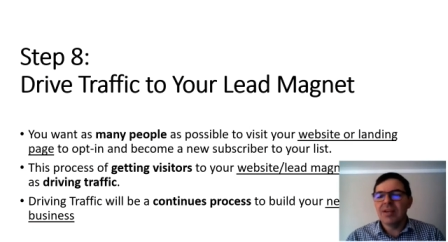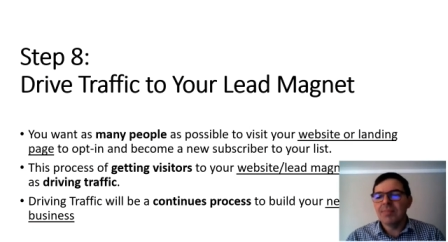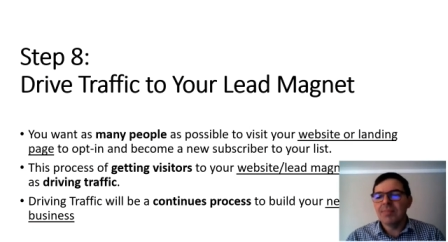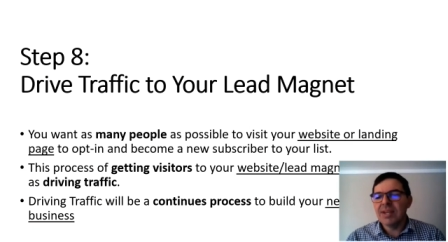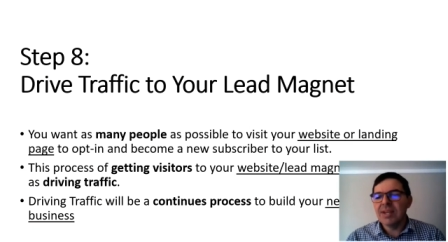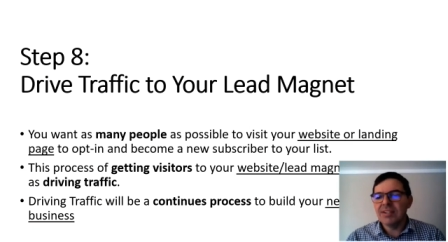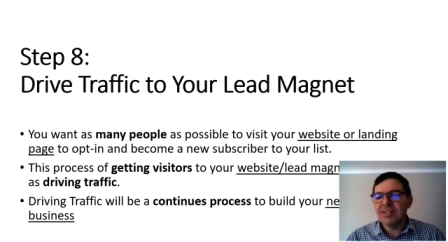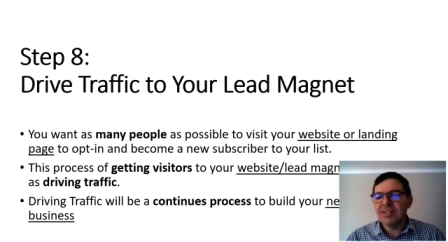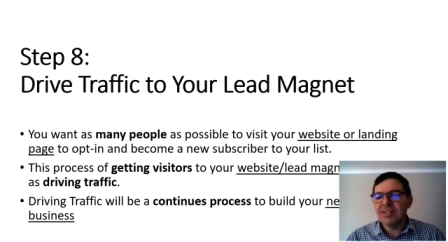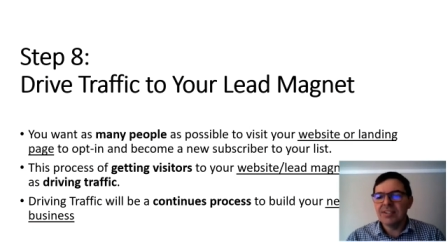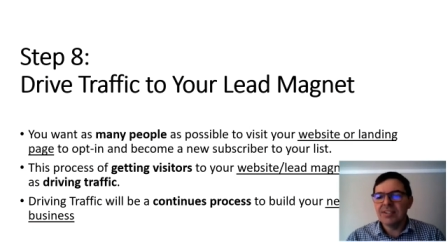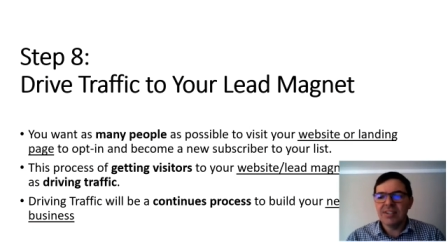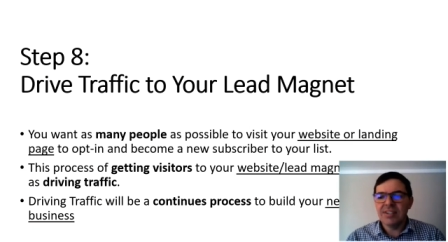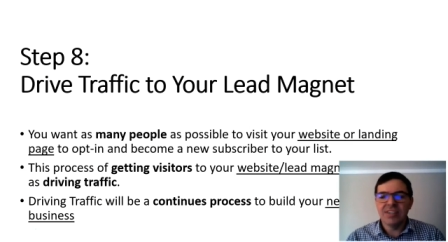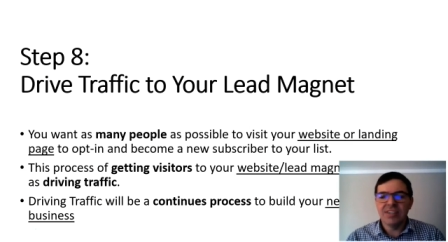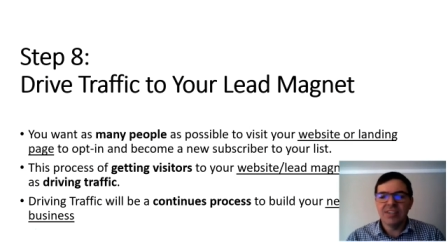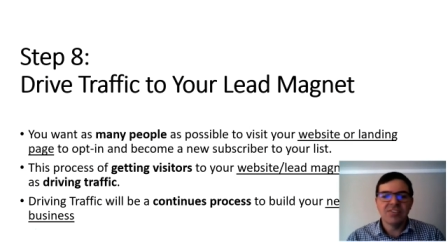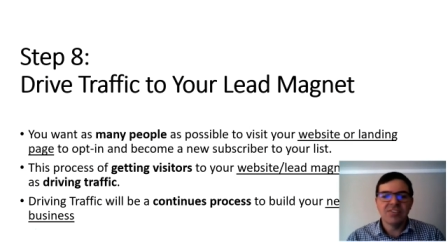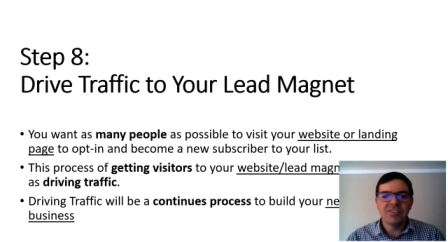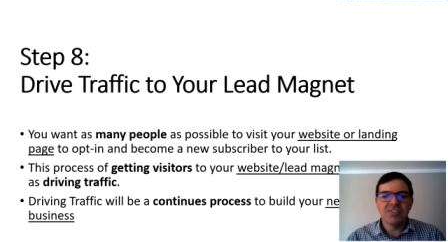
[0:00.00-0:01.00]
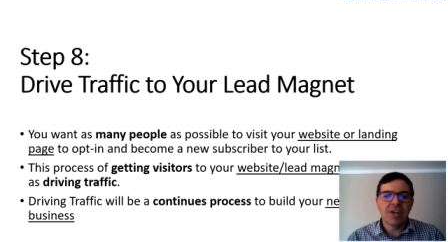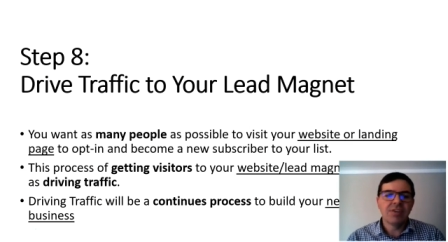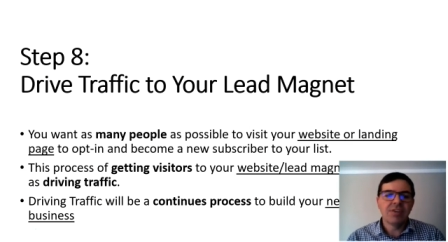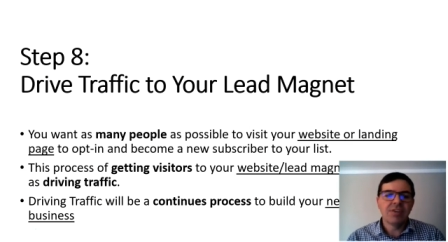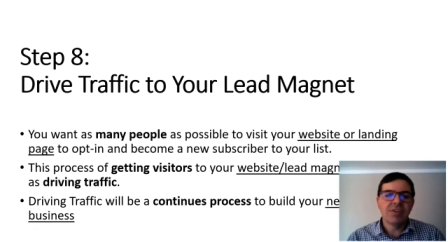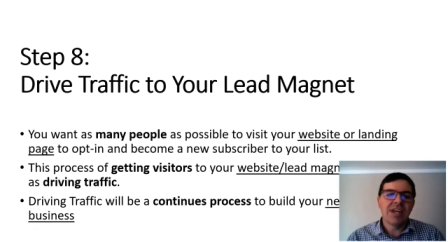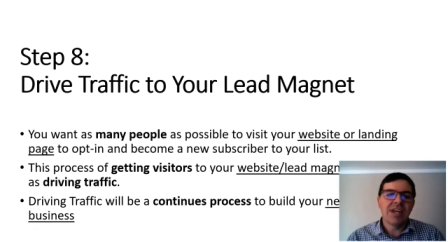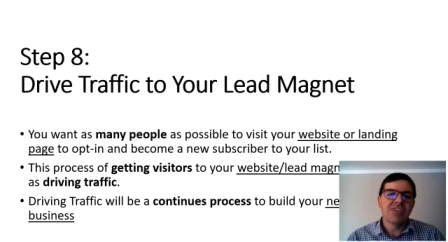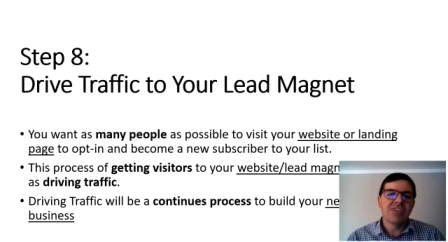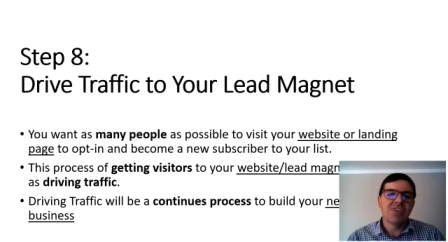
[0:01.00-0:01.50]
magnet is
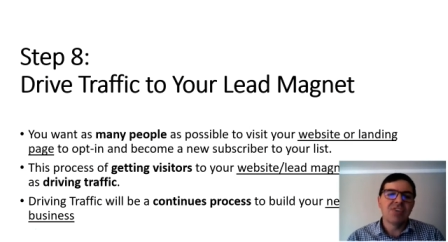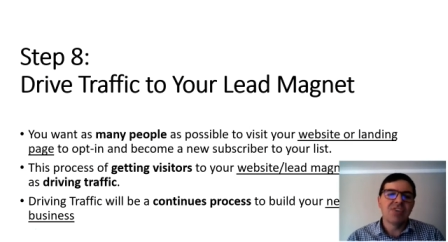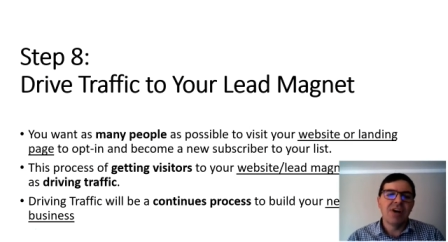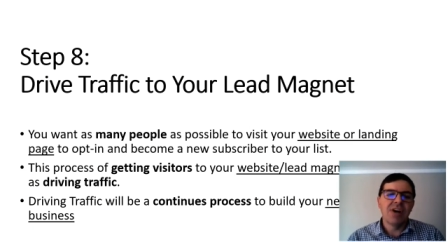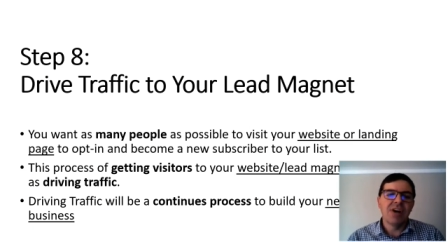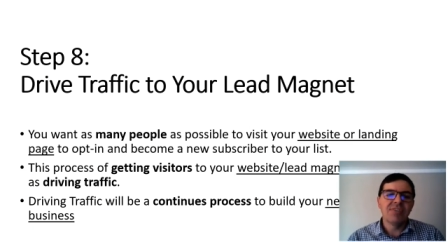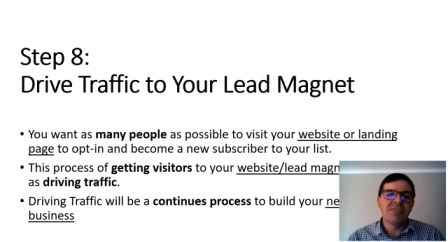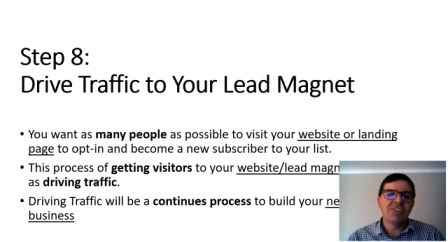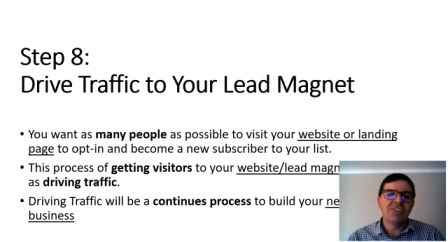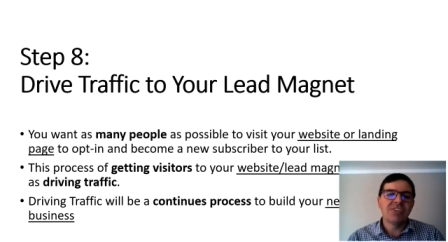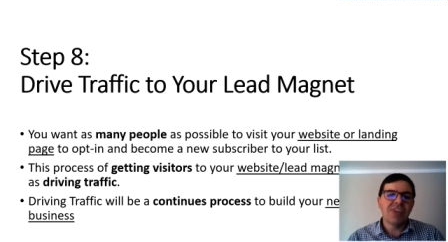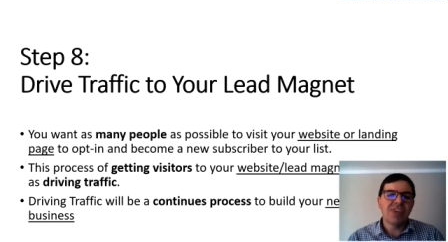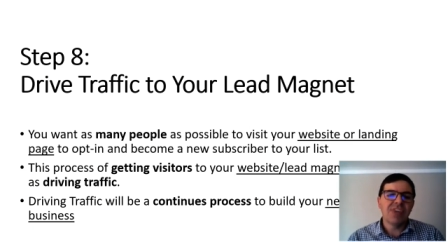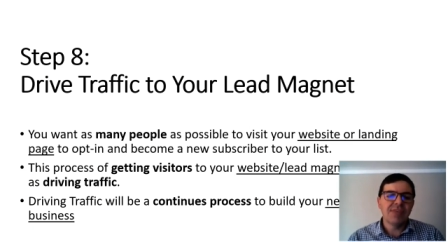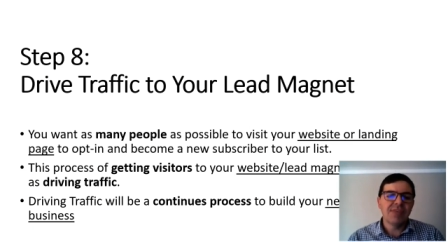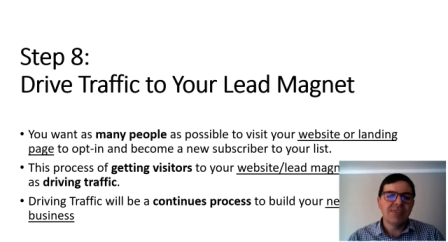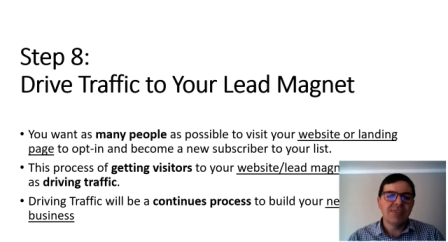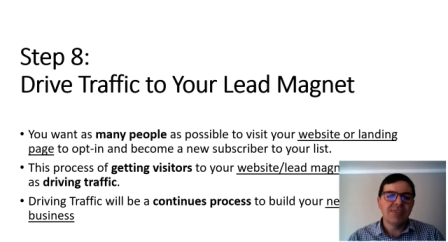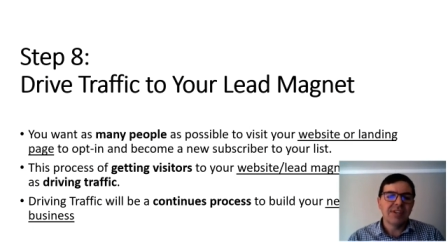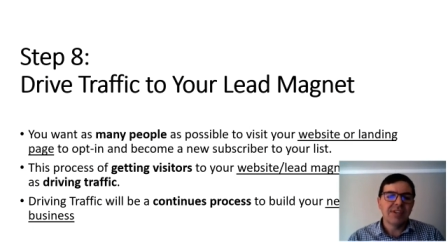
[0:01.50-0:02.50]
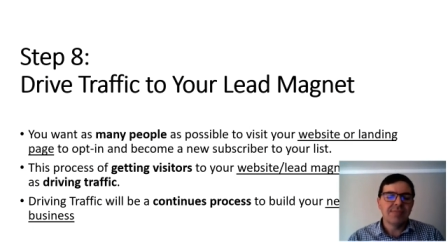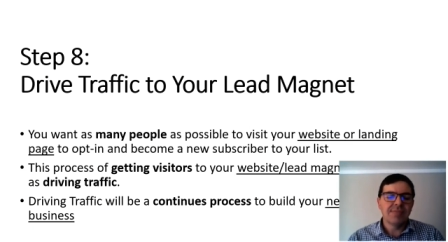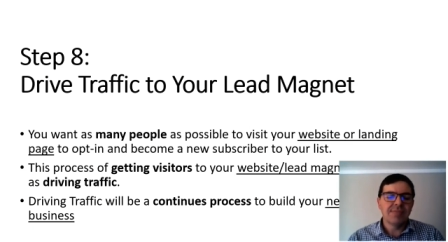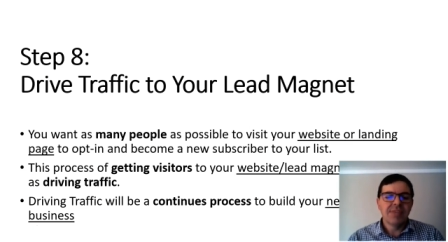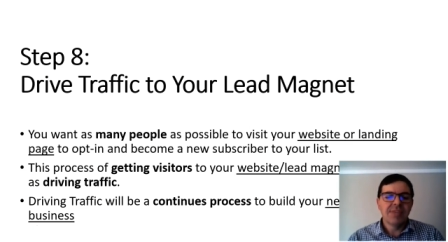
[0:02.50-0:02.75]
known as driving traffic.